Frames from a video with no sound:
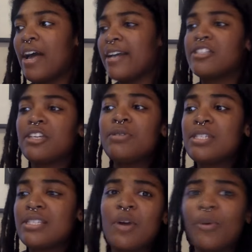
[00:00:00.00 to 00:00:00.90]

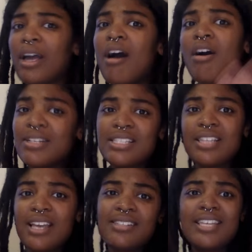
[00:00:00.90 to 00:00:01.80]
excuses that were oh it's
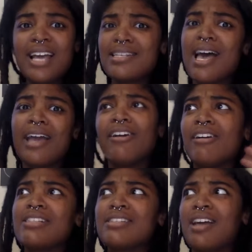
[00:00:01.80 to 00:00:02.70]
it's
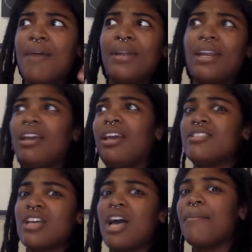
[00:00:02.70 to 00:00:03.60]
satire, it's comedy,
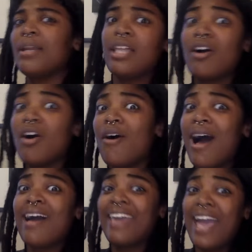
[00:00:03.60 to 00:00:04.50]
it's comedy. Like oh,
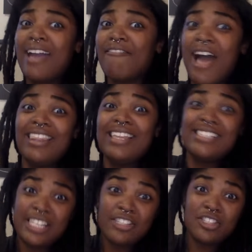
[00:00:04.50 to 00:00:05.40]
hot
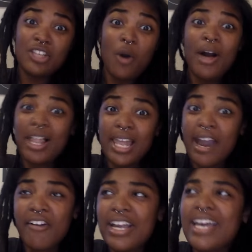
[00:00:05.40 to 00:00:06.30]

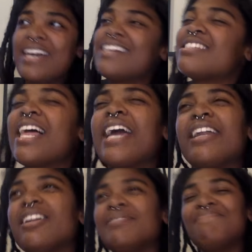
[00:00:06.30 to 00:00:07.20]
gang violence is so hilarious.
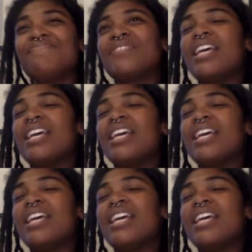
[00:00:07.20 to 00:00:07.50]
Like